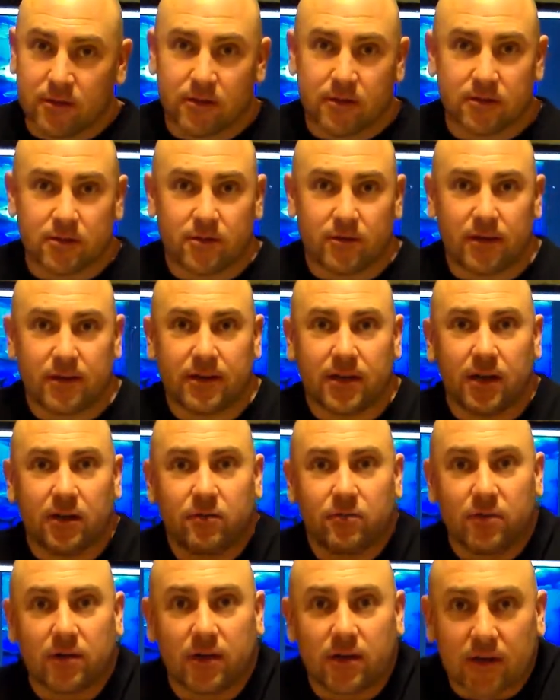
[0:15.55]
so right now
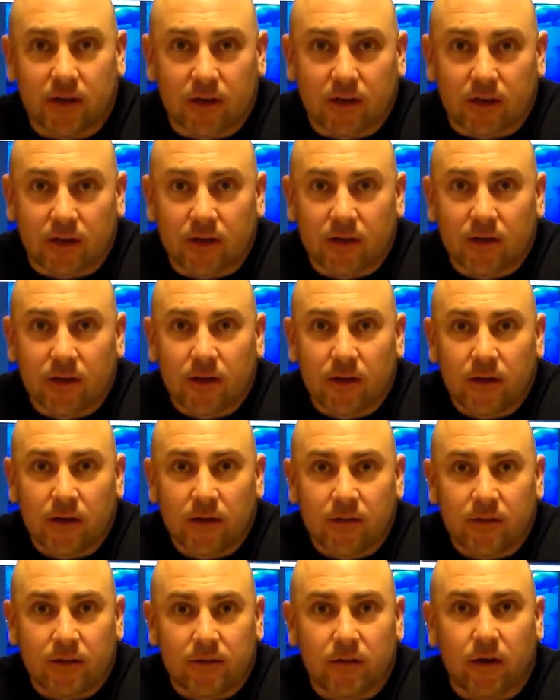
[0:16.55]
we're going to
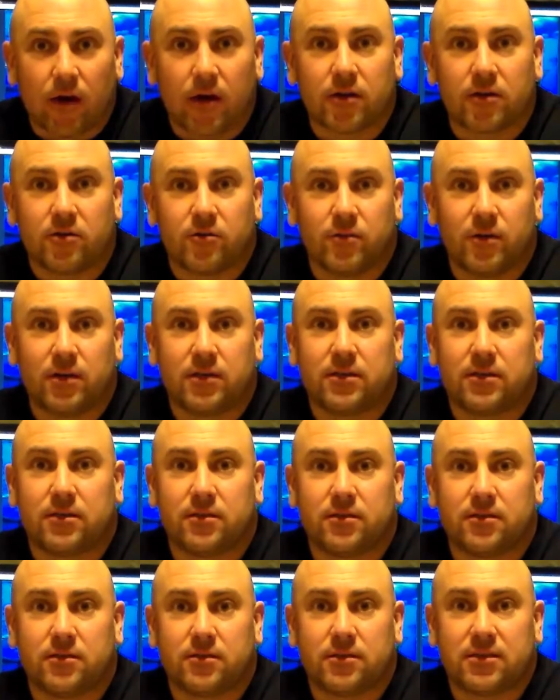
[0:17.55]

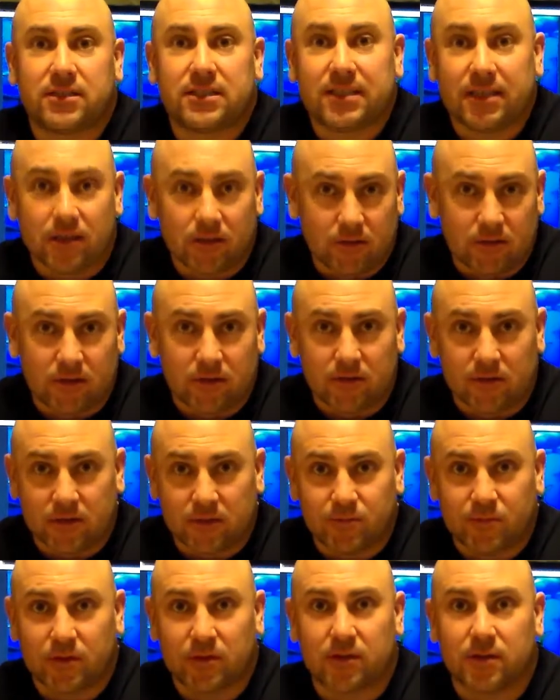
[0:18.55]
long-awaited CO2
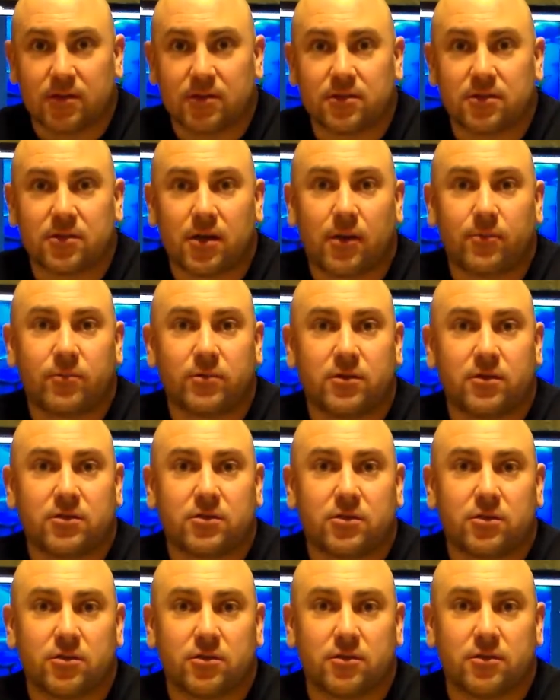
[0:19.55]
spear guns. I'm going to
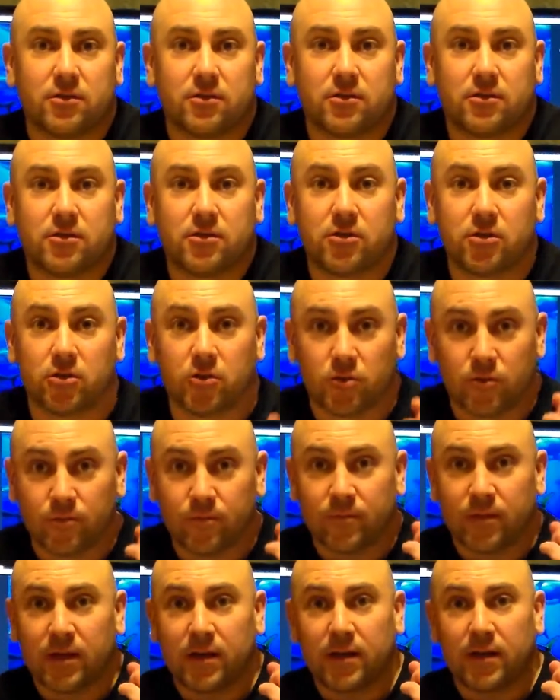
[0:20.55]
show you the two
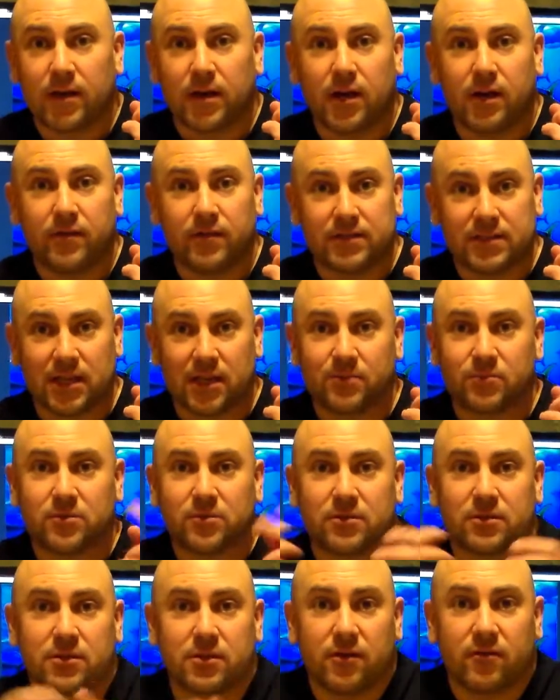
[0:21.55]

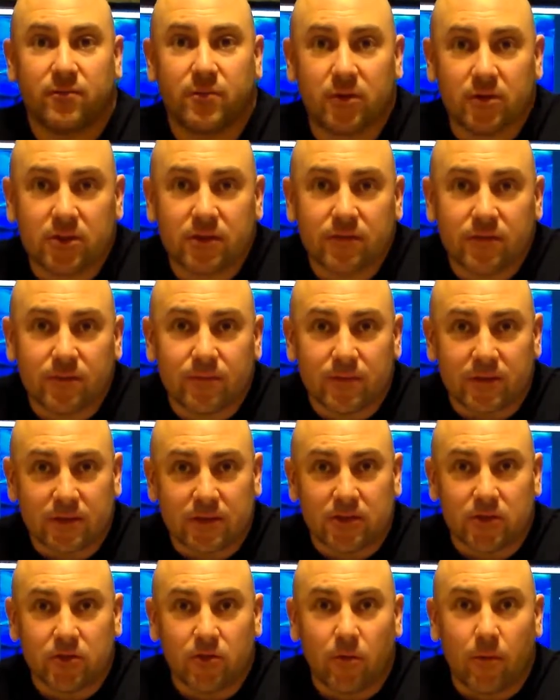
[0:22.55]
examples of both of them, the
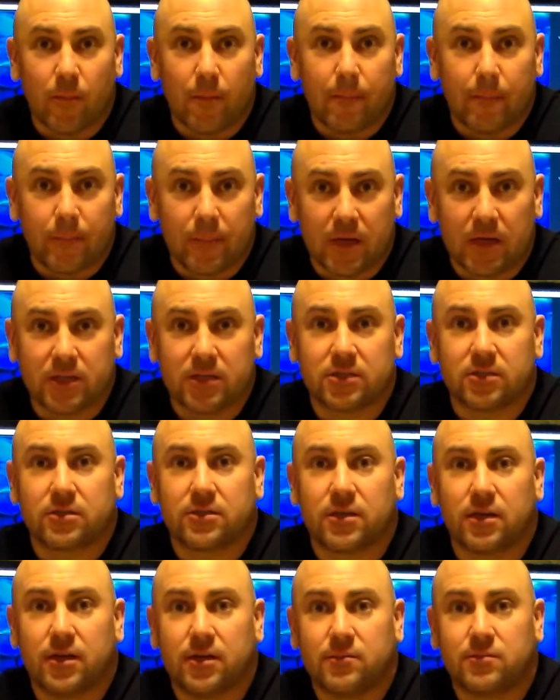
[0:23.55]
two major
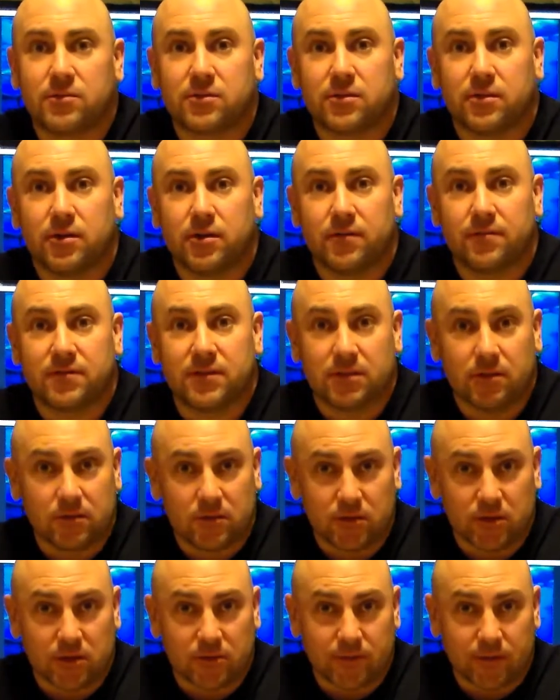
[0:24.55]
types of
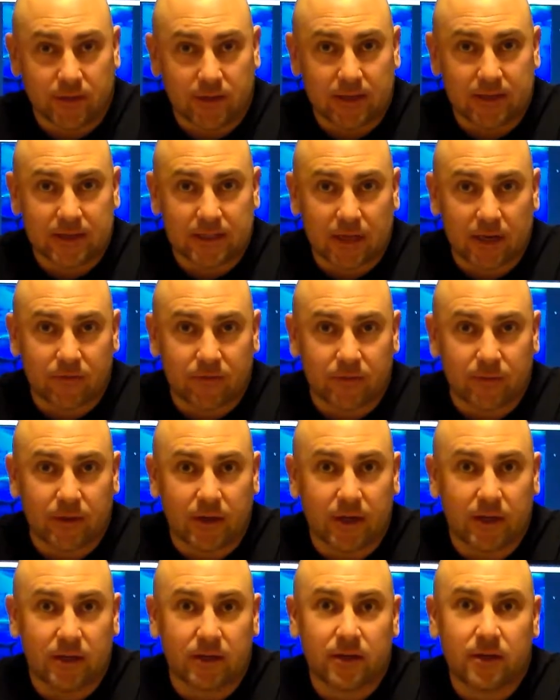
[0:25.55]
CO2 spear guns ever
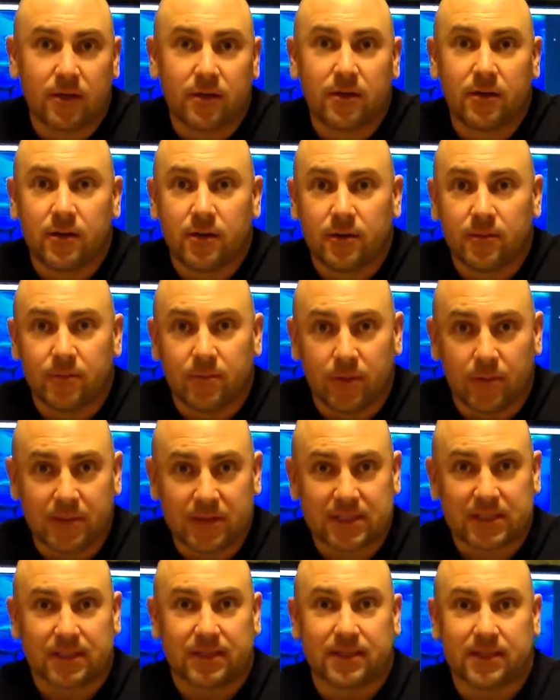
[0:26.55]
made. But
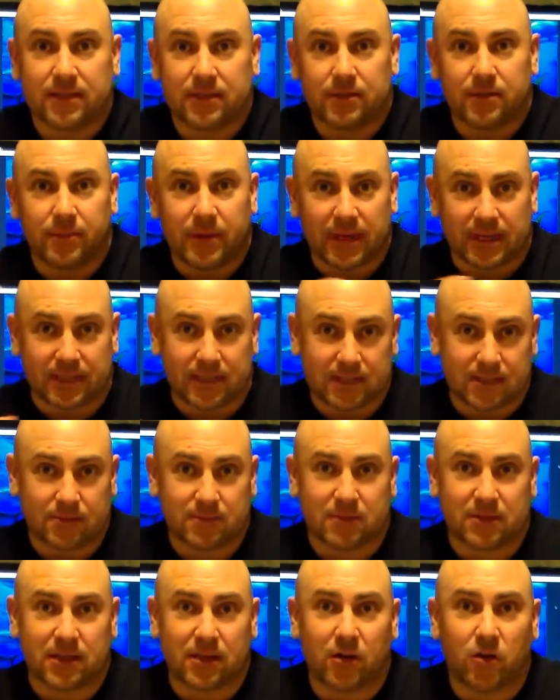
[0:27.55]
basically the
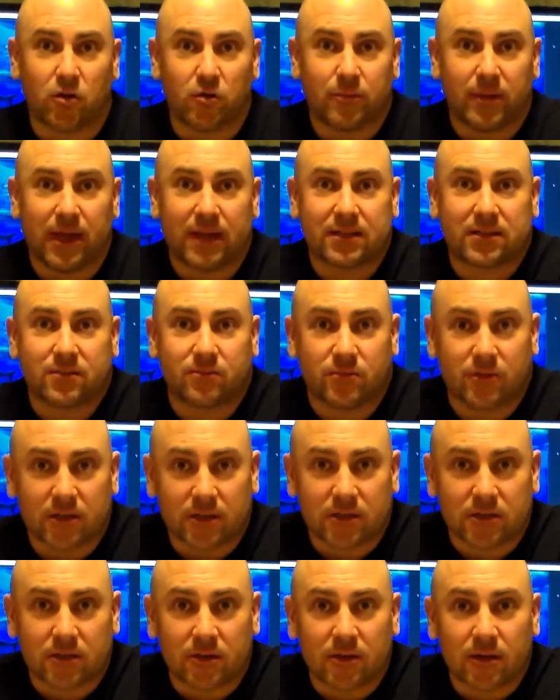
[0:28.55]
mechanisms that hold back the
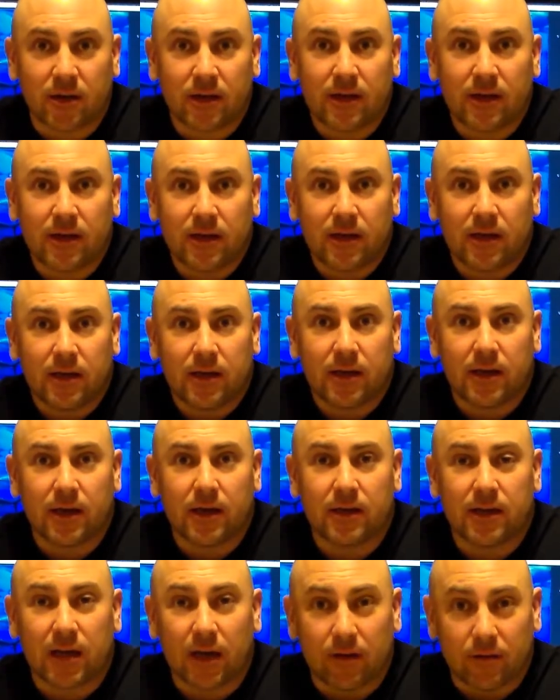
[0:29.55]
pressure
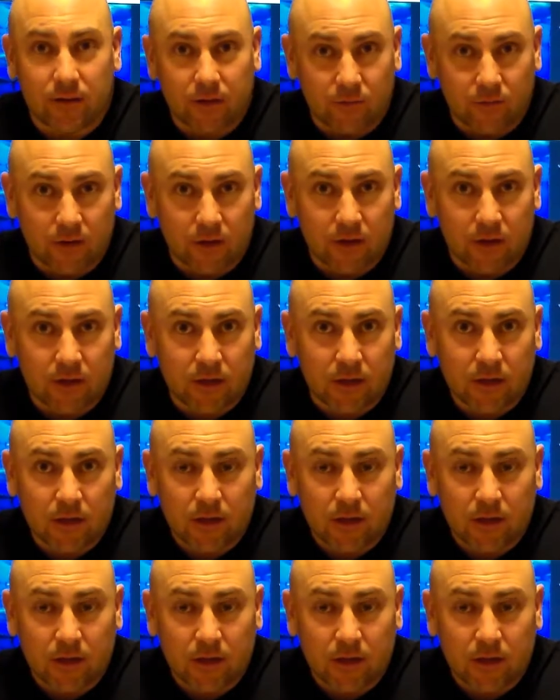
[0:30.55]
and how they work.